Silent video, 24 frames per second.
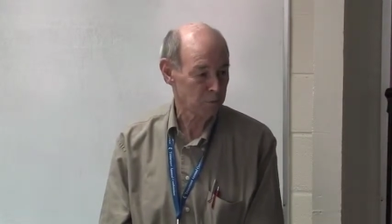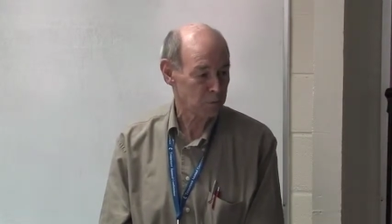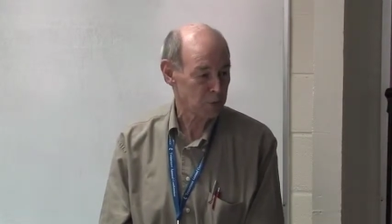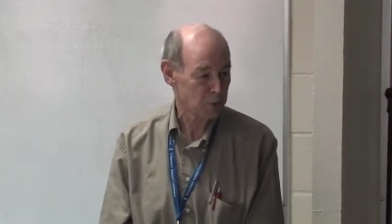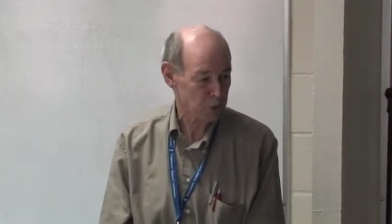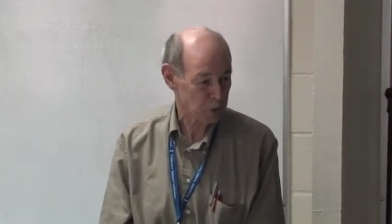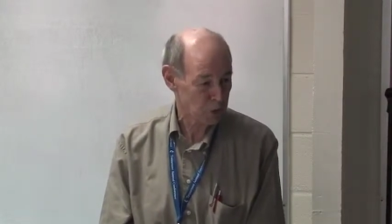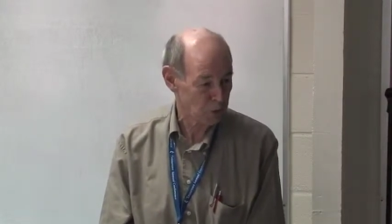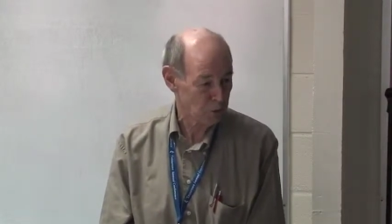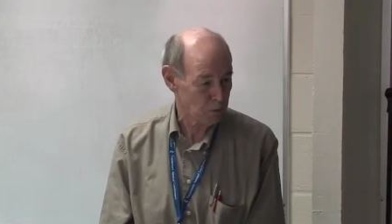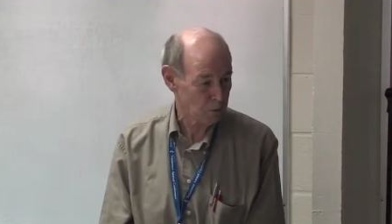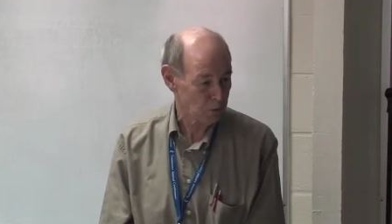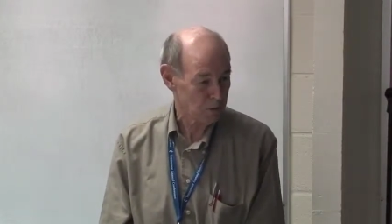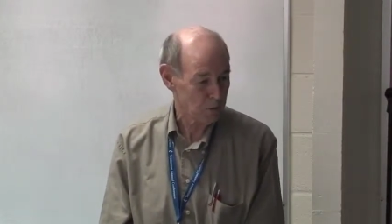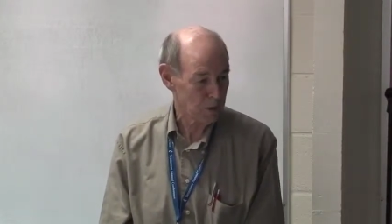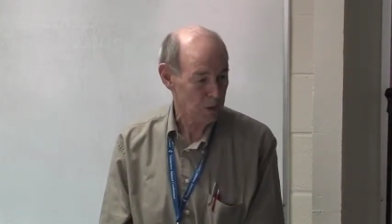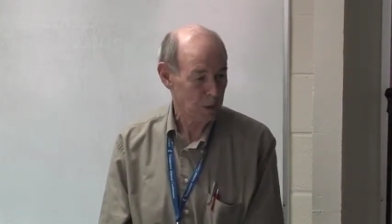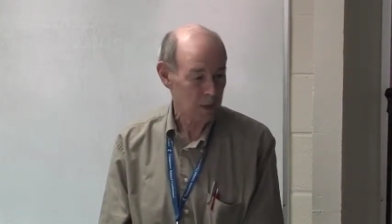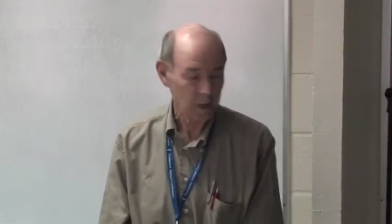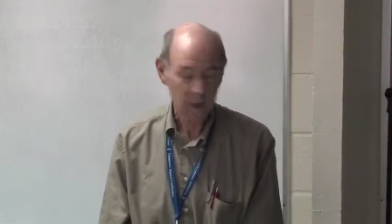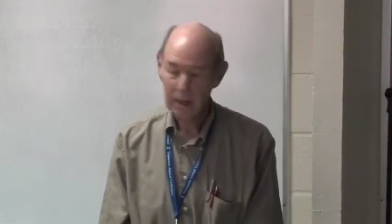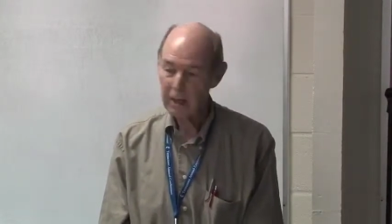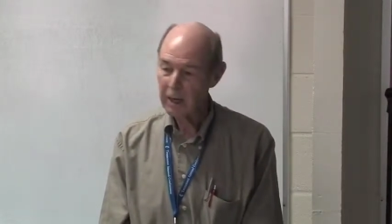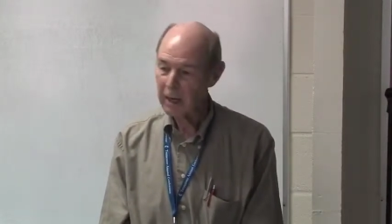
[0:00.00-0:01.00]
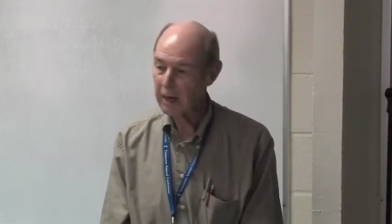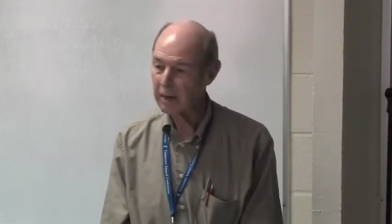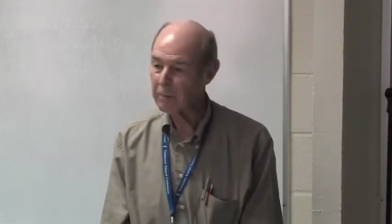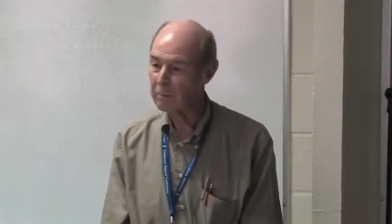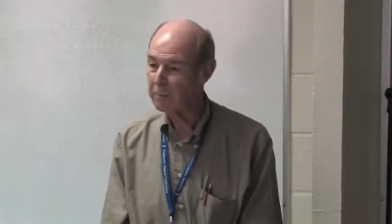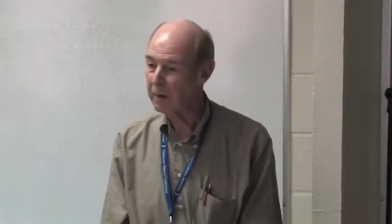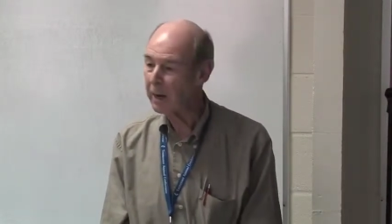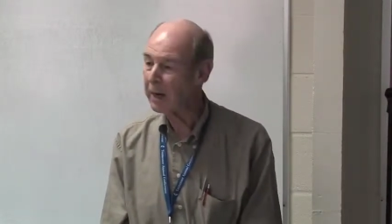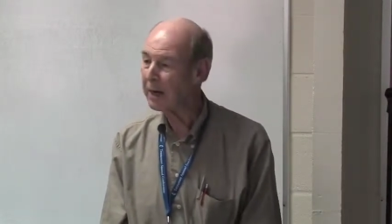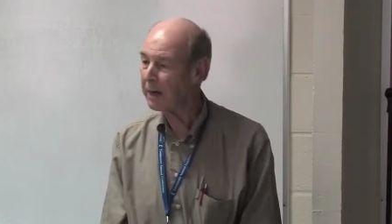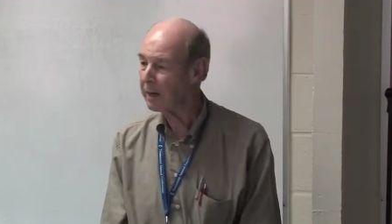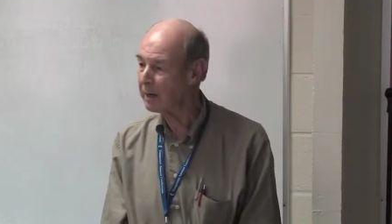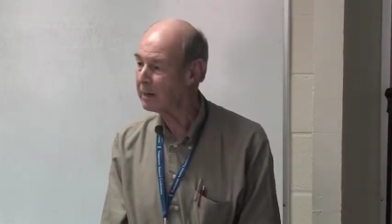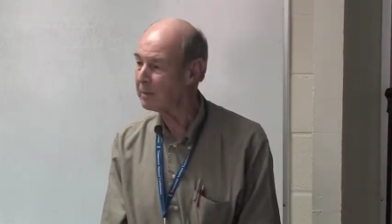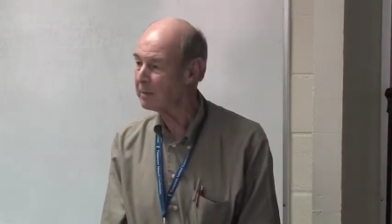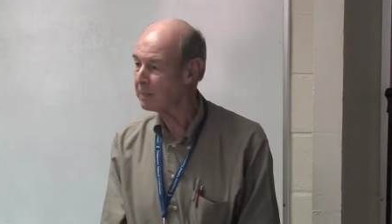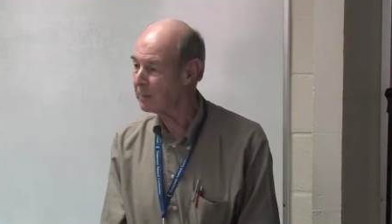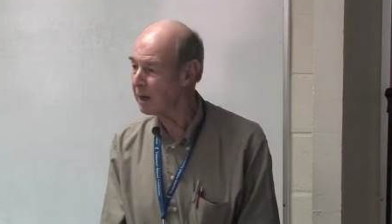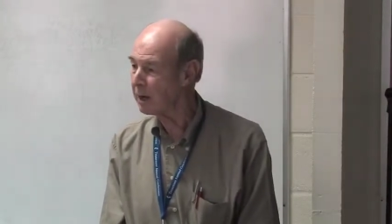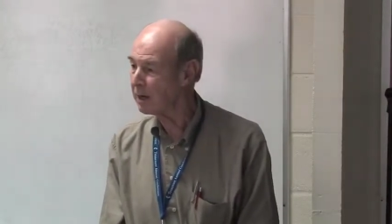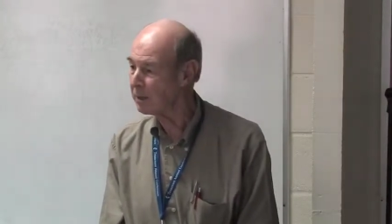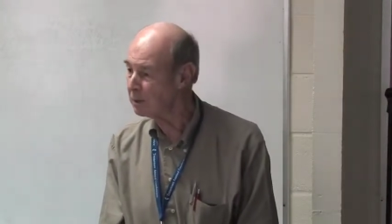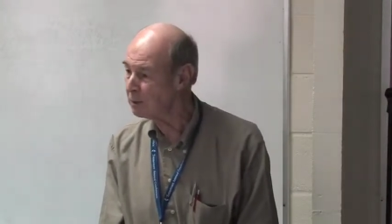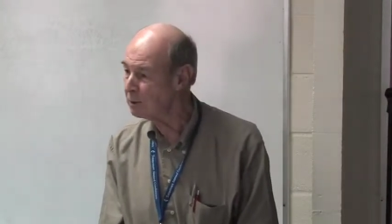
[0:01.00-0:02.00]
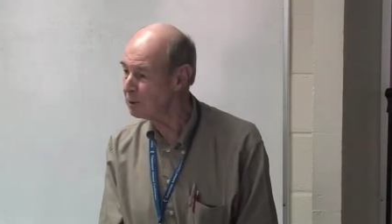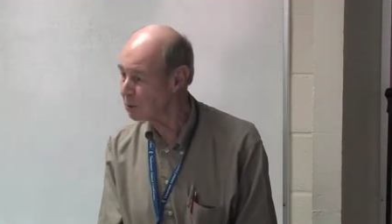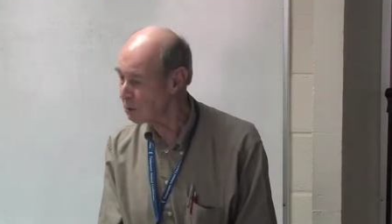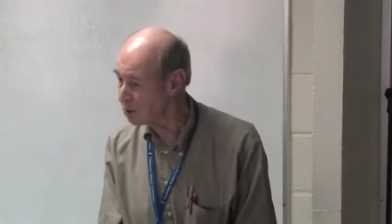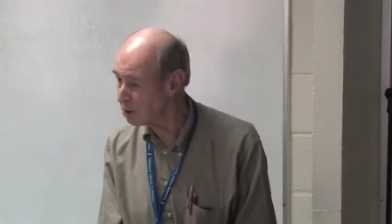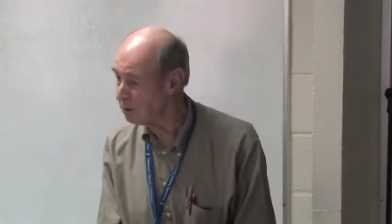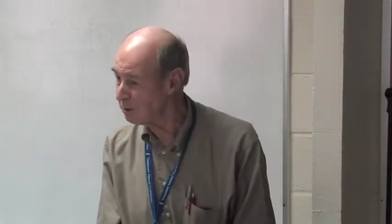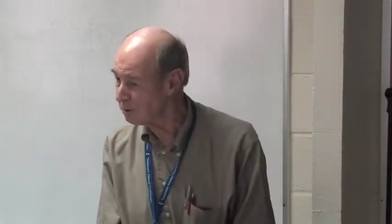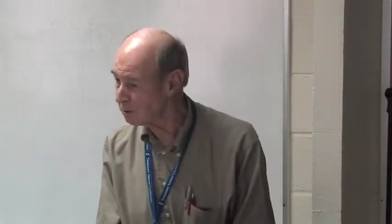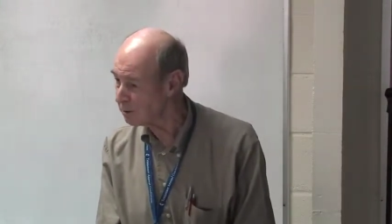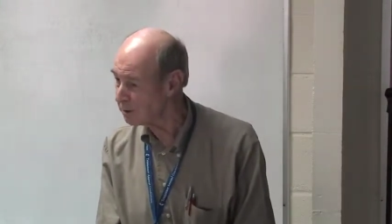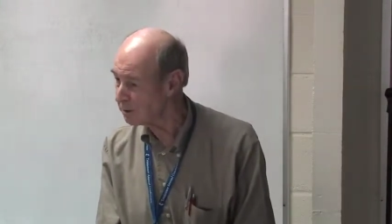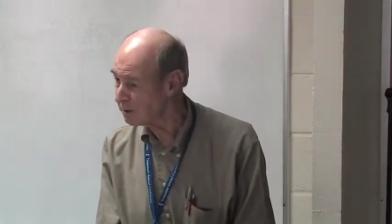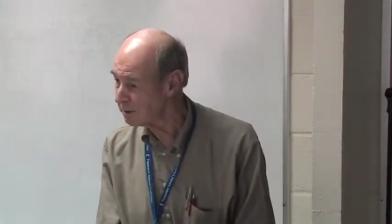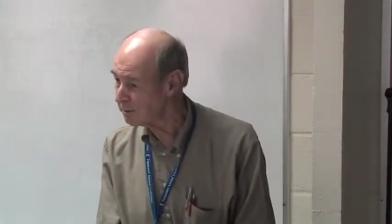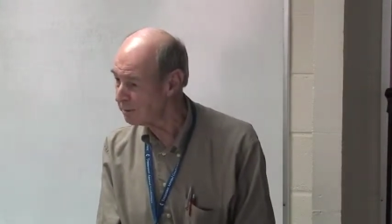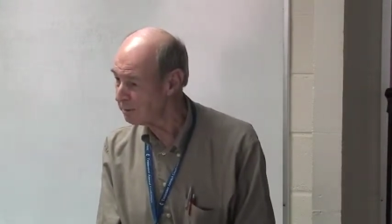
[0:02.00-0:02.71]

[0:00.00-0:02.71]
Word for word: suit and buy him a new suit.